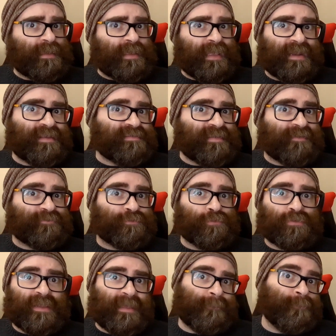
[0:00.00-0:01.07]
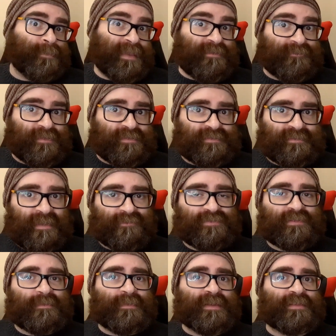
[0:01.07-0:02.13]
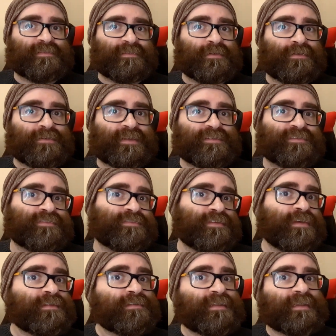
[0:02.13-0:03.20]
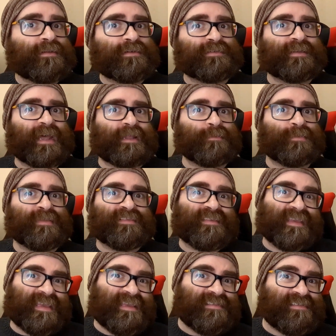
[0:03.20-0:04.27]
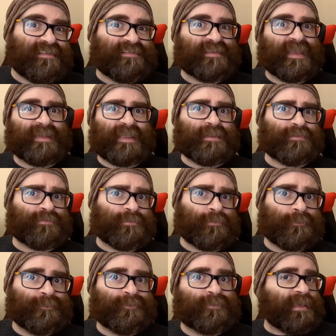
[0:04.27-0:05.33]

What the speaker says: It is, after all, a beefy 70 minutes long, and certainly not an album that's easy to get into.